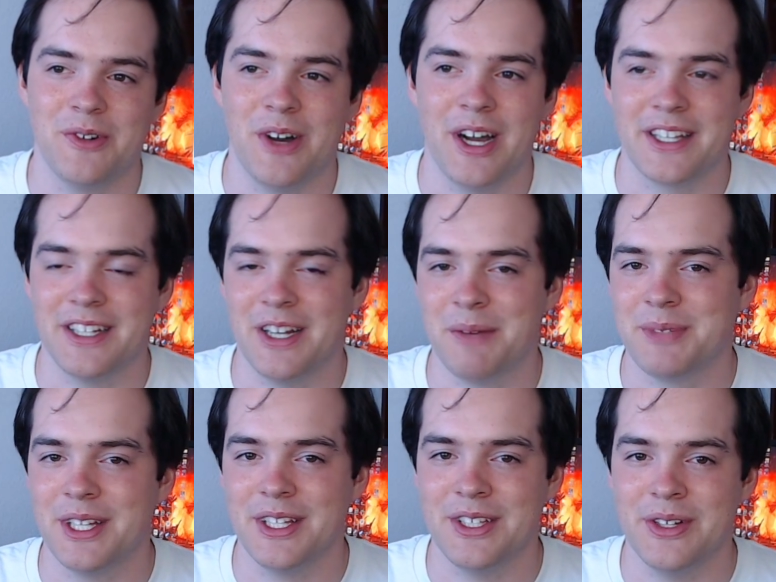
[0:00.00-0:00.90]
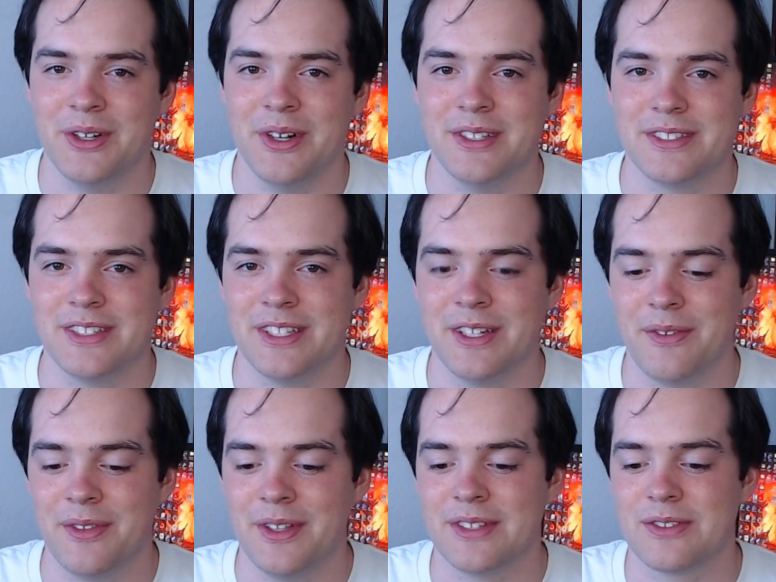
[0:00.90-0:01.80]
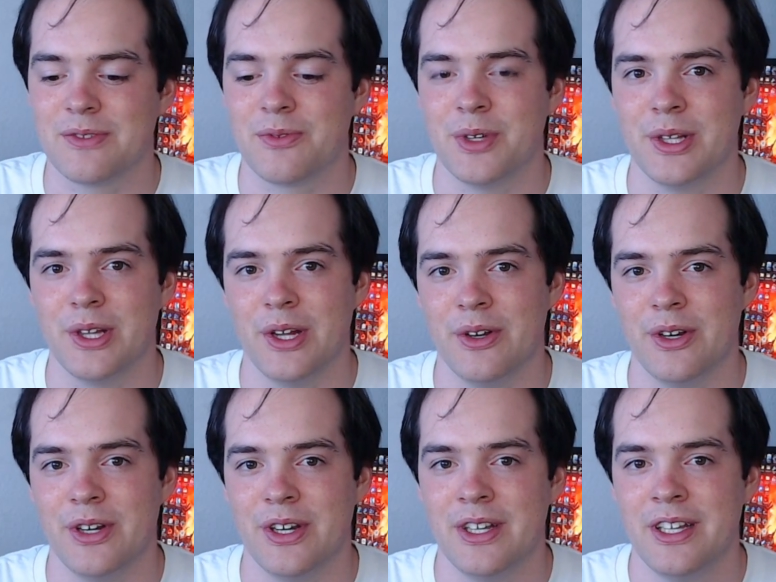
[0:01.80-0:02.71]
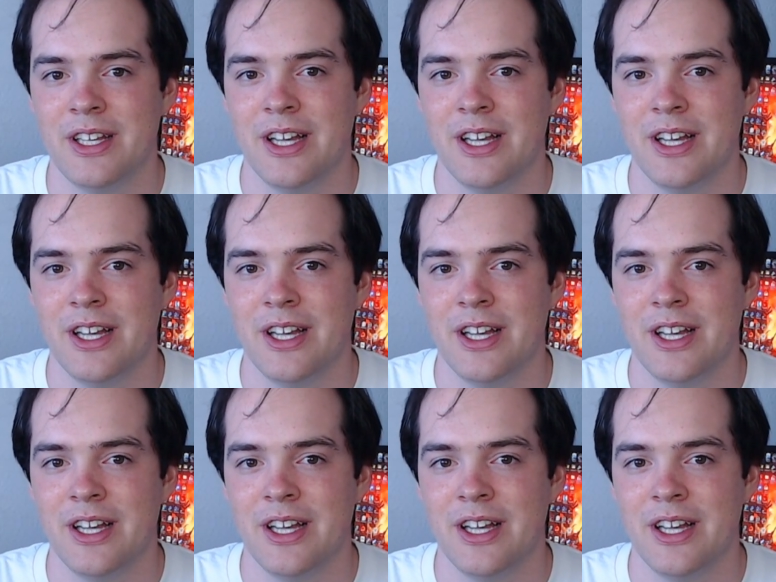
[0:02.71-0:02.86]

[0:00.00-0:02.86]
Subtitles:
I can update you and see if this freeloader